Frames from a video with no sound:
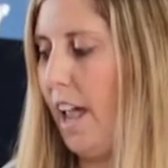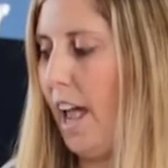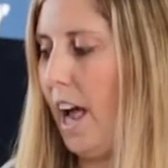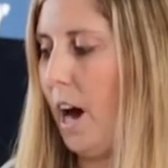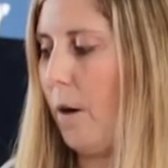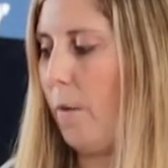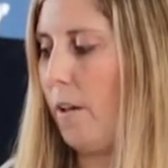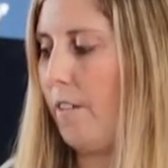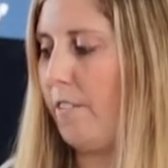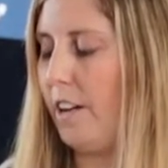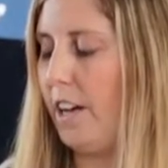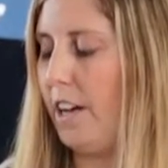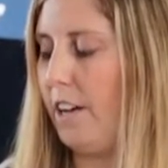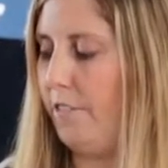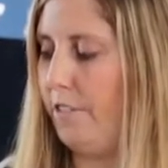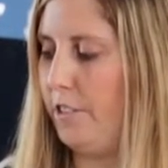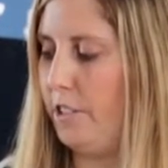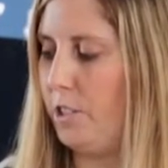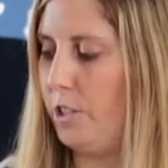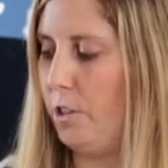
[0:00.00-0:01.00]
However,
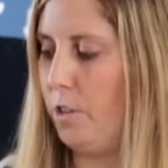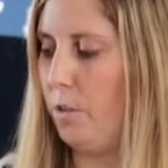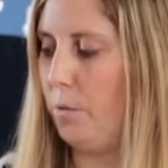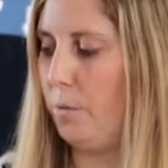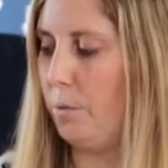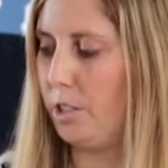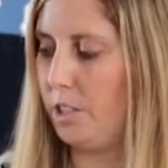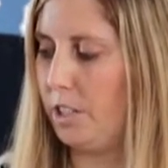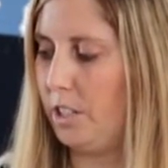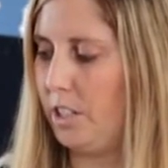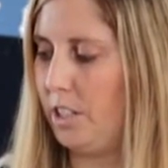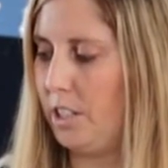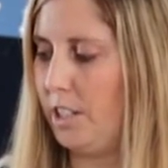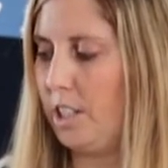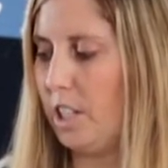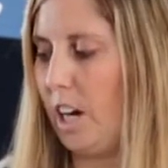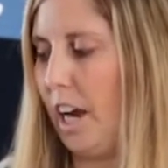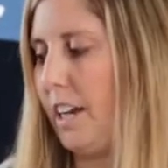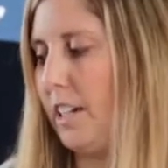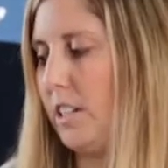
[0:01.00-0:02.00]
if a student wishes to
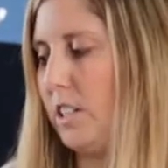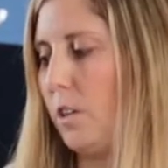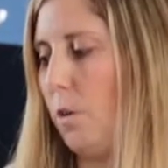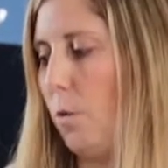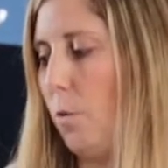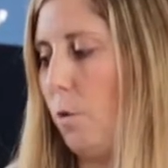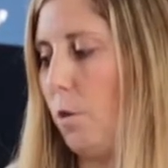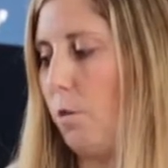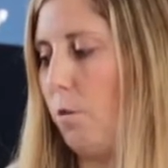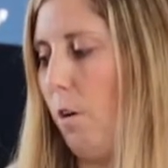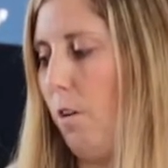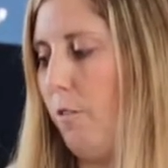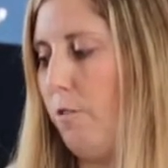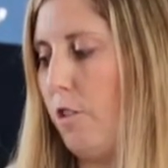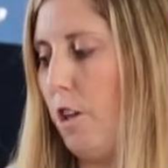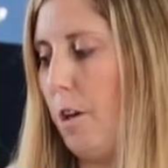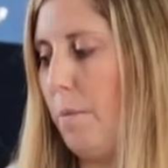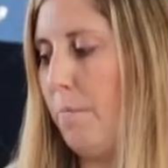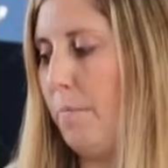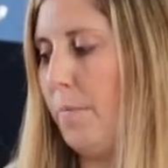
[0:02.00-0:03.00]
change the order of
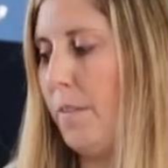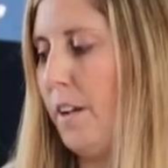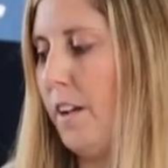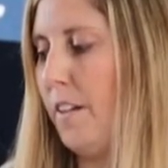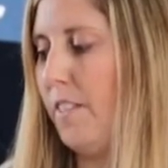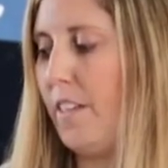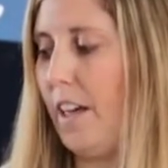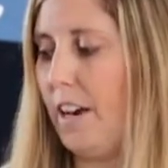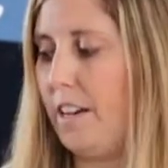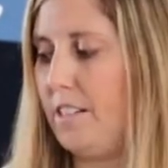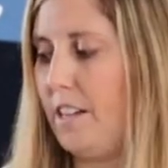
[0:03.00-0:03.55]
them, that is